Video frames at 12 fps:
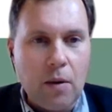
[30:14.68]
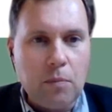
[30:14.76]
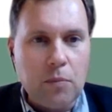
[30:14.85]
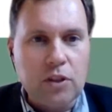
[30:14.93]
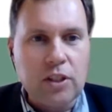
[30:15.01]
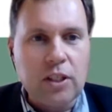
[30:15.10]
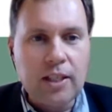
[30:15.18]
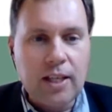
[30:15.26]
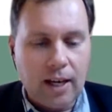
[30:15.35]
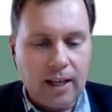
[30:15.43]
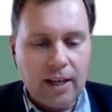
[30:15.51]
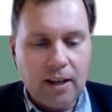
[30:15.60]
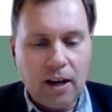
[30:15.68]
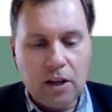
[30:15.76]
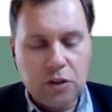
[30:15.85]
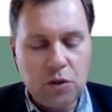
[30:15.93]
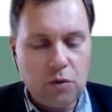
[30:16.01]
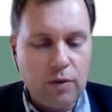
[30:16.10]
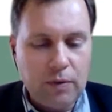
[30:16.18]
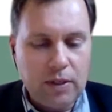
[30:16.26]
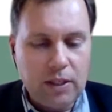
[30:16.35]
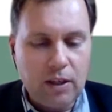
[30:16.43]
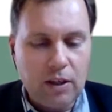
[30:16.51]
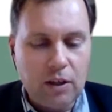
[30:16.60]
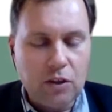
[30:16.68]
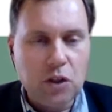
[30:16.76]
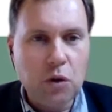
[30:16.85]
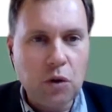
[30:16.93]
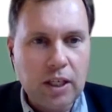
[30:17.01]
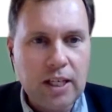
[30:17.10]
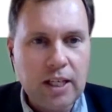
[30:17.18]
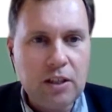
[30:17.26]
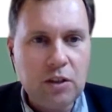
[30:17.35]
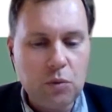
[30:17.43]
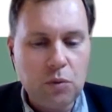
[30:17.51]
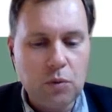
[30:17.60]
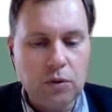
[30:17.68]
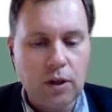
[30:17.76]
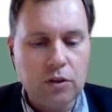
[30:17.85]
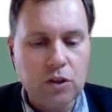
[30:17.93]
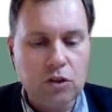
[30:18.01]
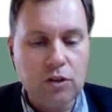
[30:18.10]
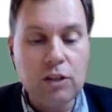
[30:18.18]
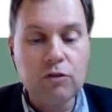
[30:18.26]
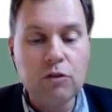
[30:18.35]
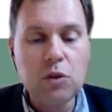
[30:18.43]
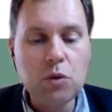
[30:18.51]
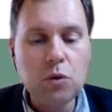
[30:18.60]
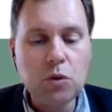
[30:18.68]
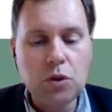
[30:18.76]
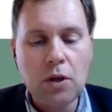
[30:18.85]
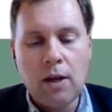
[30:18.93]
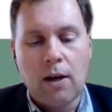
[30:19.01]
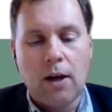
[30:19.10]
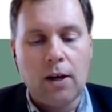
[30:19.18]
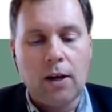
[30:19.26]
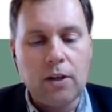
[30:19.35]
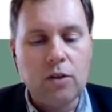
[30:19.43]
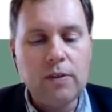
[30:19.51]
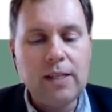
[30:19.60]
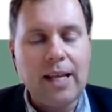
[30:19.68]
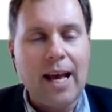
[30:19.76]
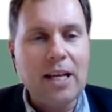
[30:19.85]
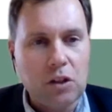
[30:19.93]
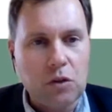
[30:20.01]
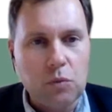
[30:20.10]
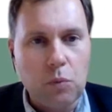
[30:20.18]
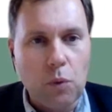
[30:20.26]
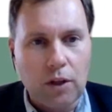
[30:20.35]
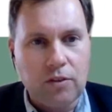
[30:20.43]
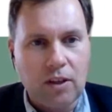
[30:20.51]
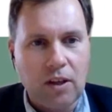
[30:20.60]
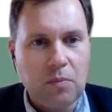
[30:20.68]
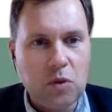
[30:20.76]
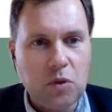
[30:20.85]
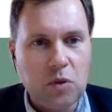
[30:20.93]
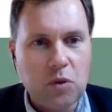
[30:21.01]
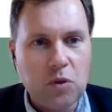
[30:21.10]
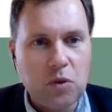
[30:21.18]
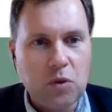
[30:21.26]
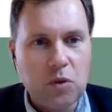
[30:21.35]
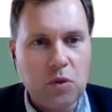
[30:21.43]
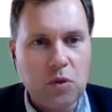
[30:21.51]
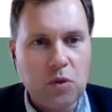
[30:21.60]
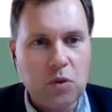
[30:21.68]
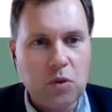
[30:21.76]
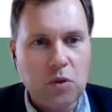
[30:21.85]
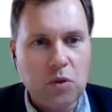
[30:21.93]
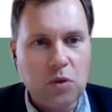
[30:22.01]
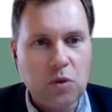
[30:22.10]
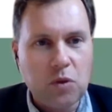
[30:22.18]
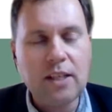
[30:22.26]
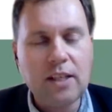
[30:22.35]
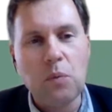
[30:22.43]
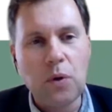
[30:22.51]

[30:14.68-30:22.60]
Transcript: Cecilia, can I ask you very shortly to just introduce the Green Asset Wallet? So what are you currently working